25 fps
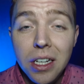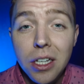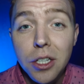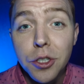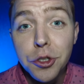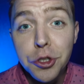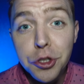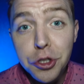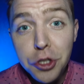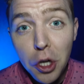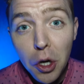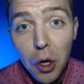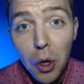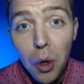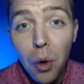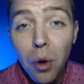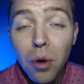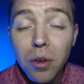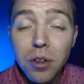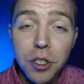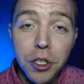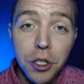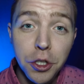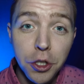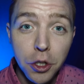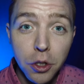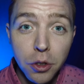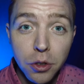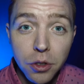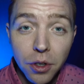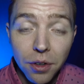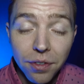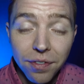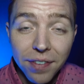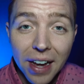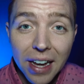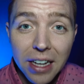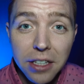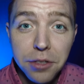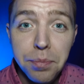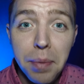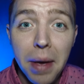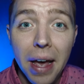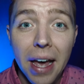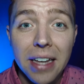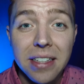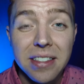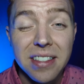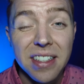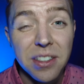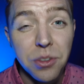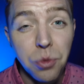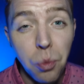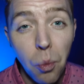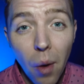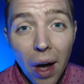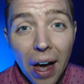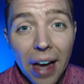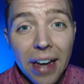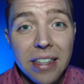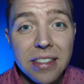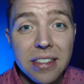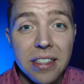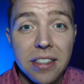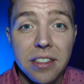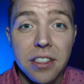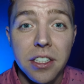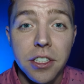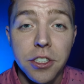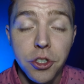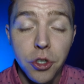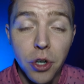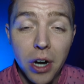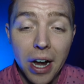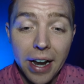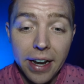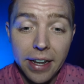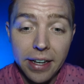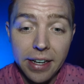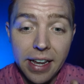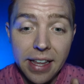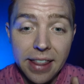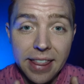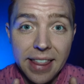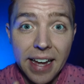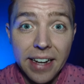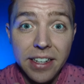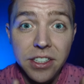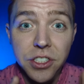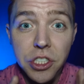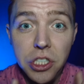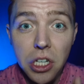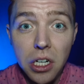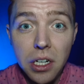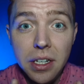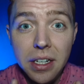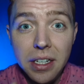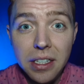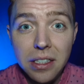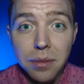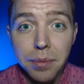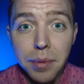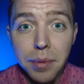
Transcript: So to do your fast pass, it's wisest to try to get that chunk in the